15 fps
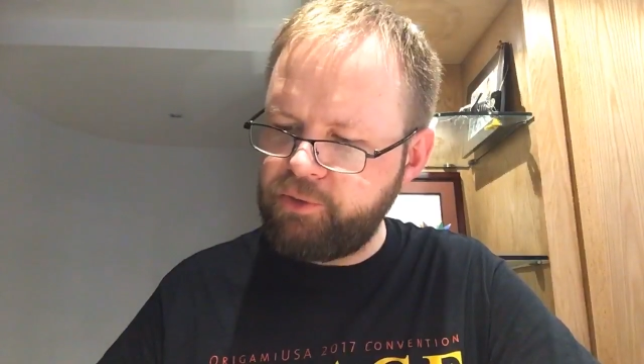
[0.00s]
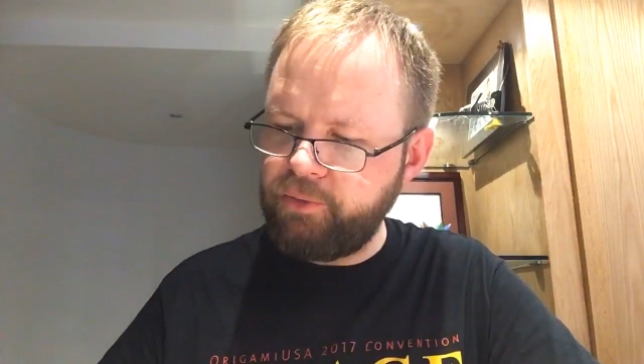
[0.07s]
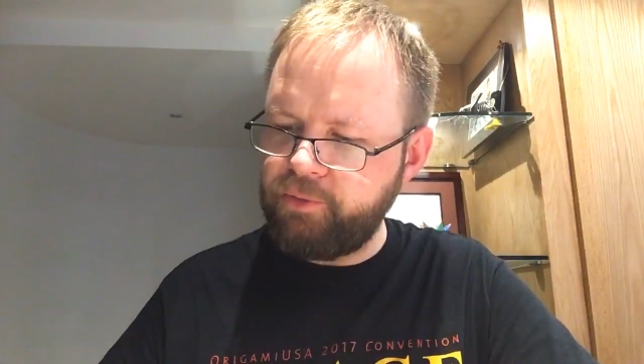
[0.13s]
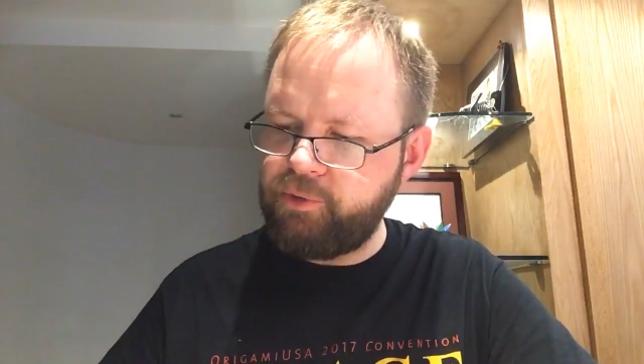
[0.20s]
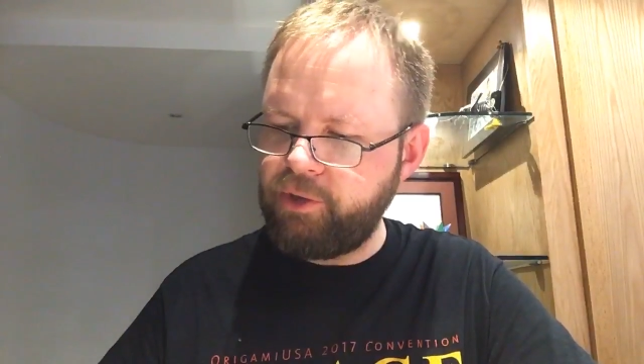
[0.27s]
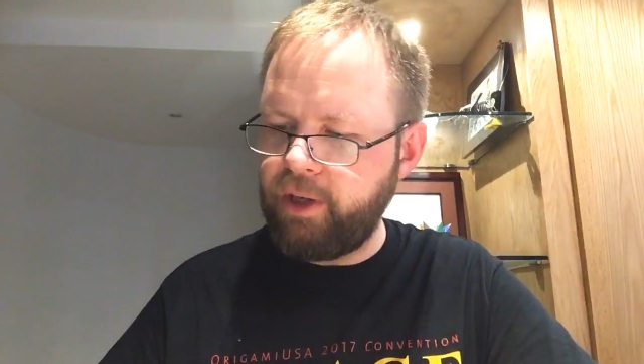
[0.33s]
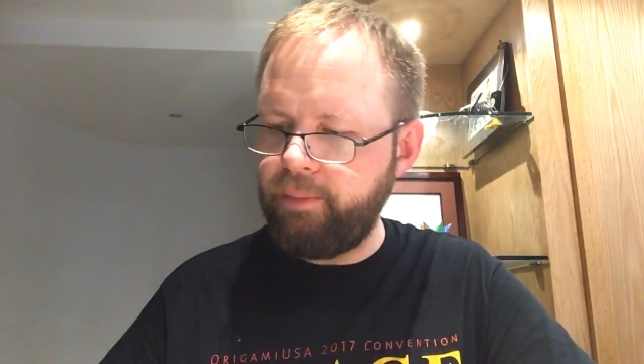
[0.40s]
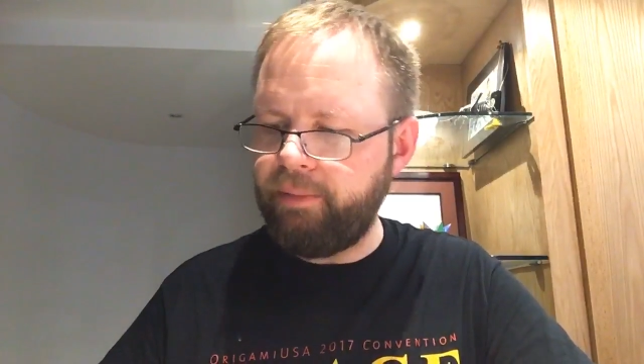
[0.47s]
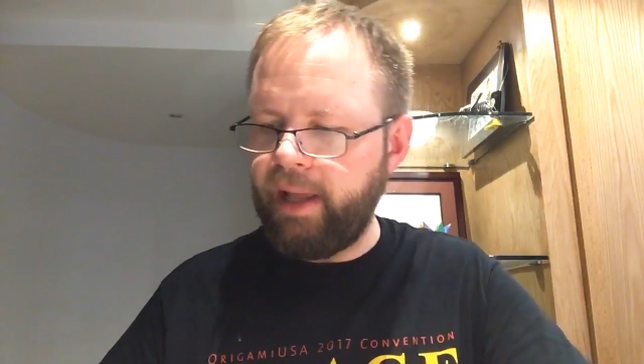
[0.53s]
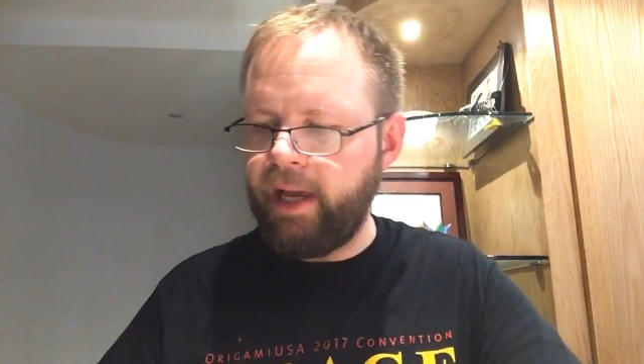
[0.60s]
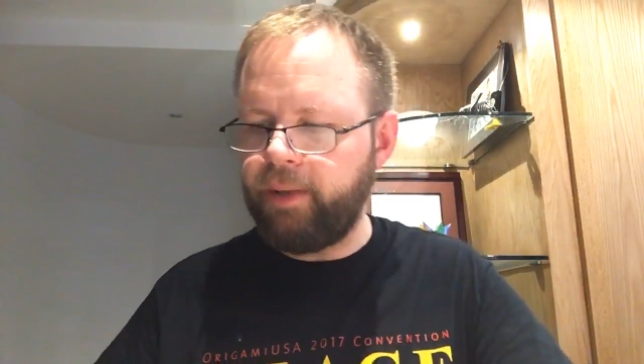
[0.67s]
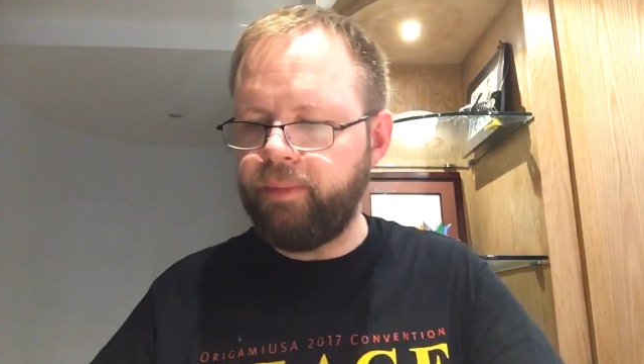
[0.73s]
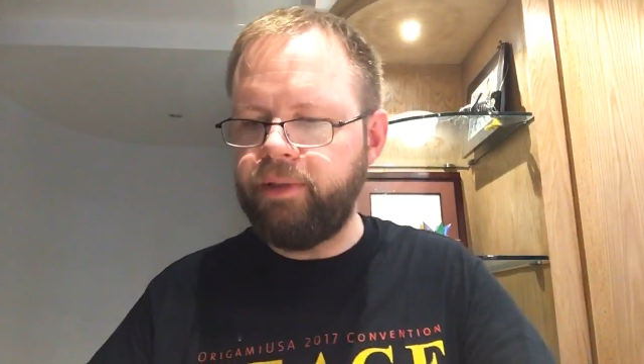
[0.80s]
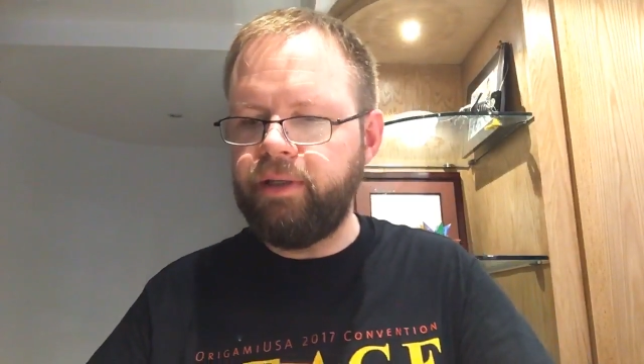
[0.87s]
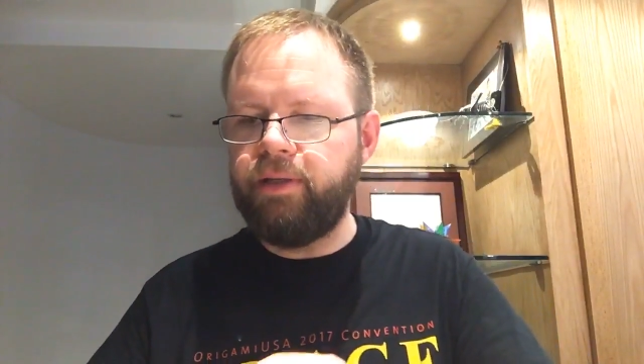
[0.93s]
from John
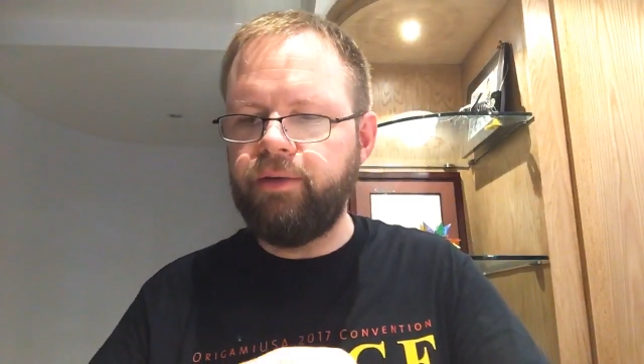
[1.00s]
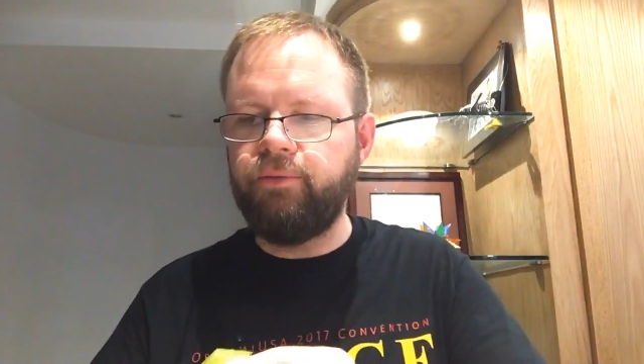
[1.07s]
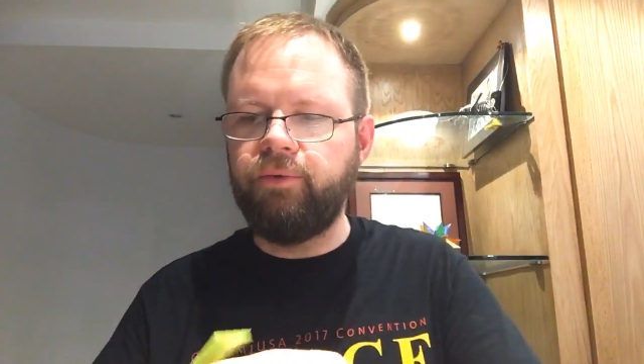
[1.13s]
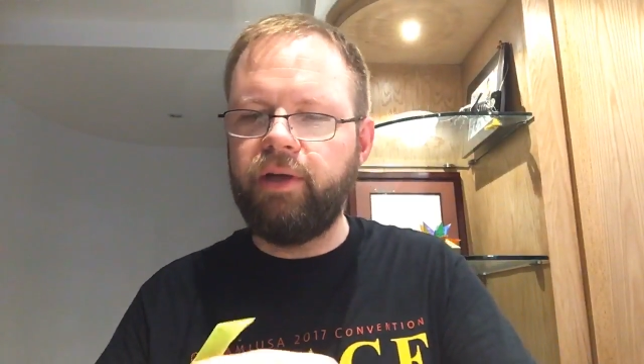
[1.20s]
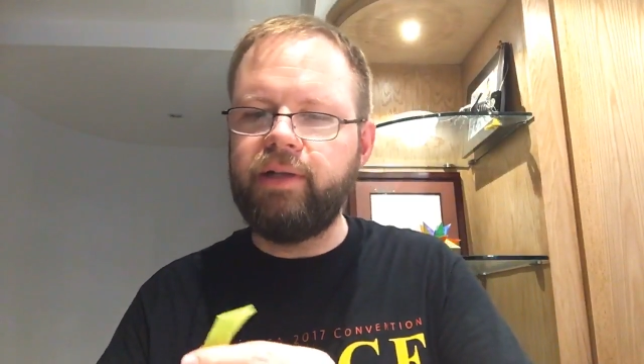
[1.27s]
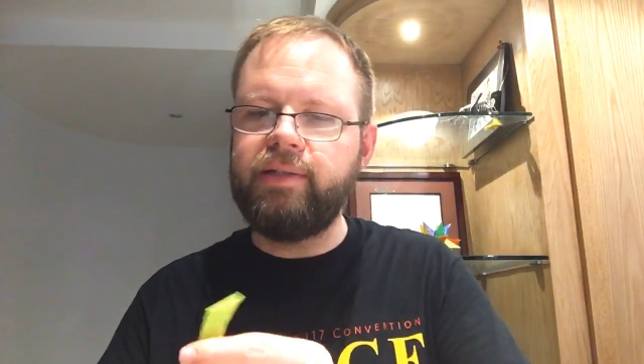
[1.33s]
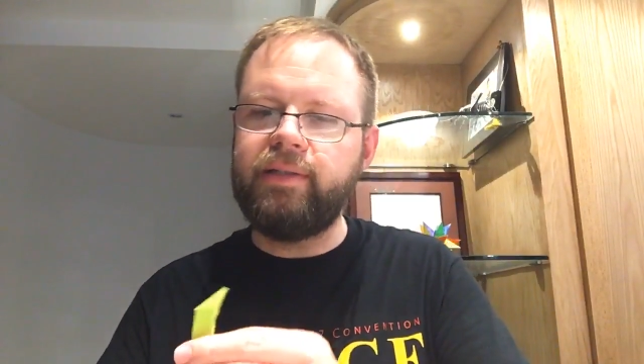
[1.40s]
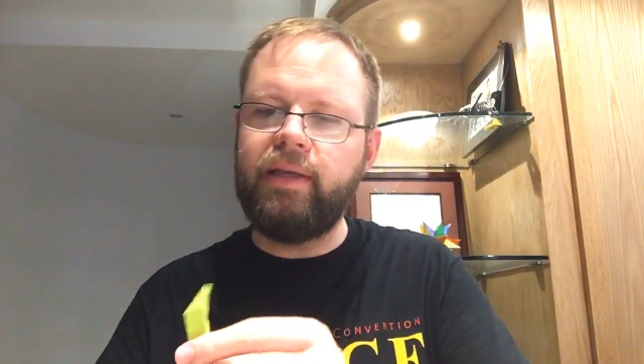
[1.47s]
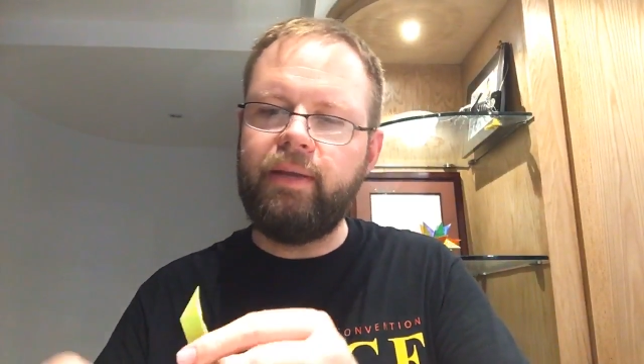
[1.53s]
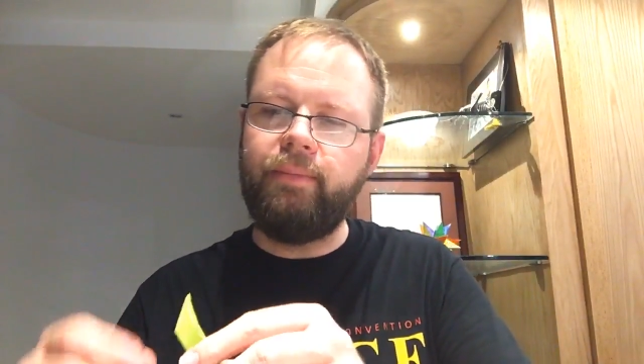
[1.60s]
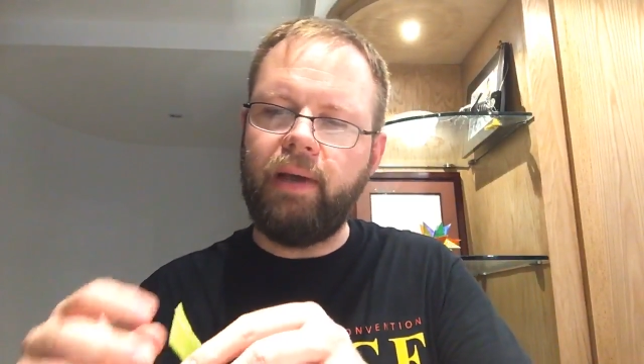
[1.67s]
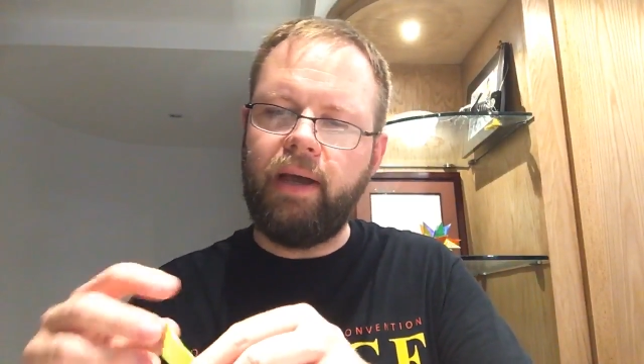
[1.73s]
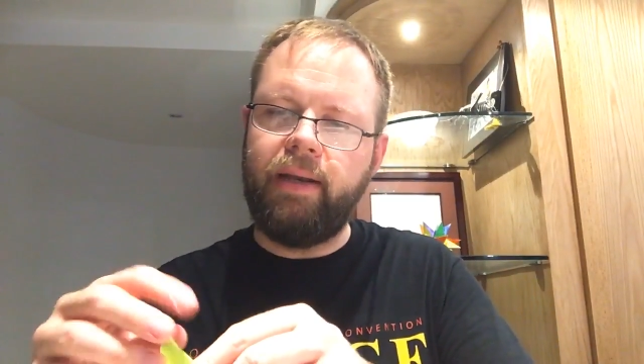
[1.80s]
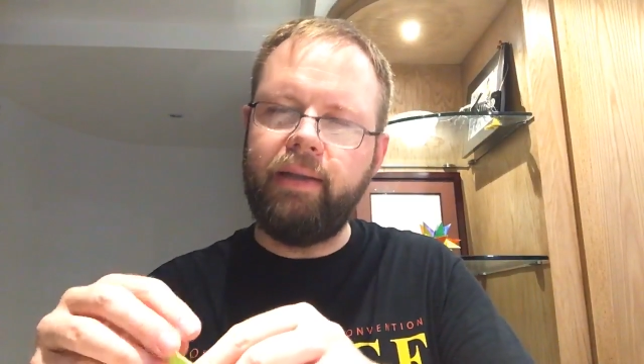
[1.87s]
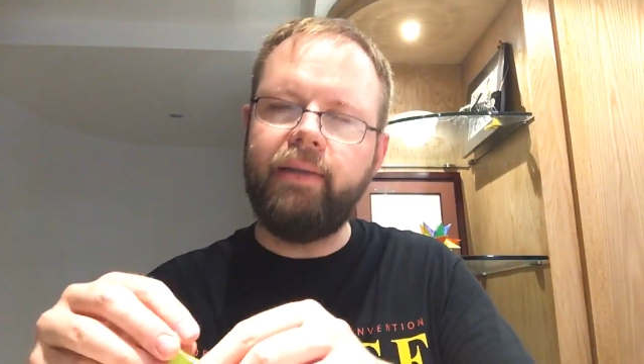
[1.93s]
Blackman. He didn't write his
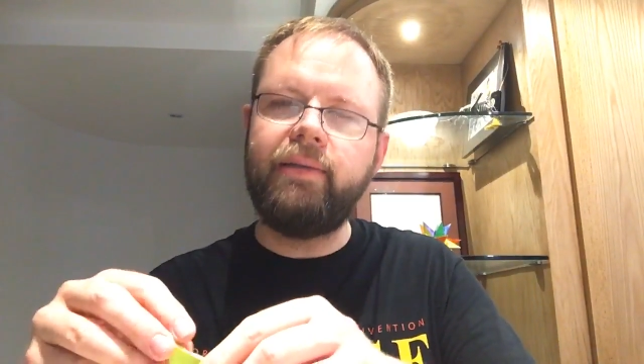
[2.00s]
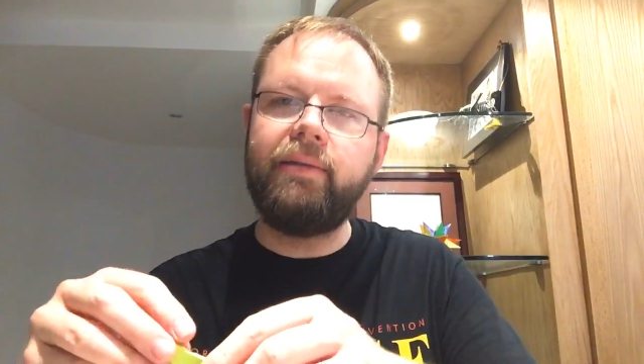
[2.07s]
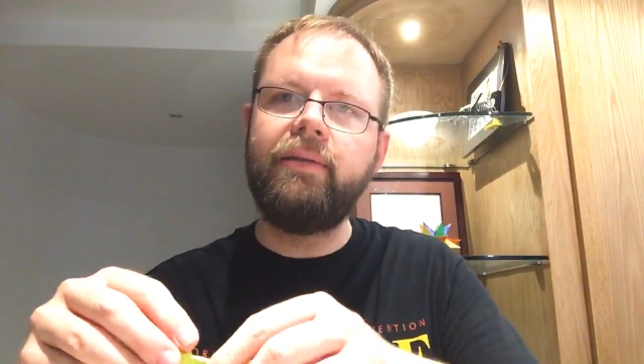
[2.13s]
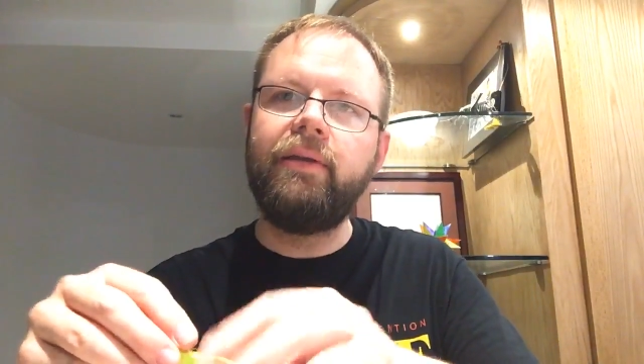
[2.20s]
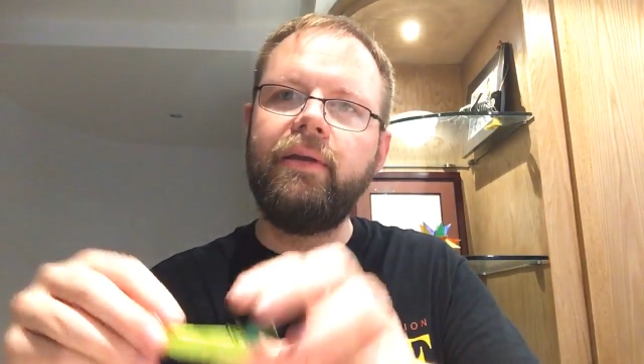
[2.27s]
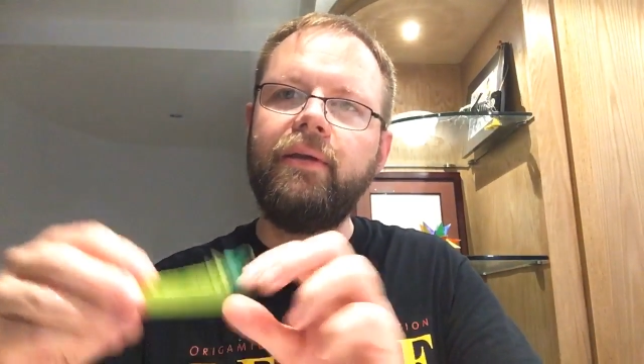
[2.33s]
name on it.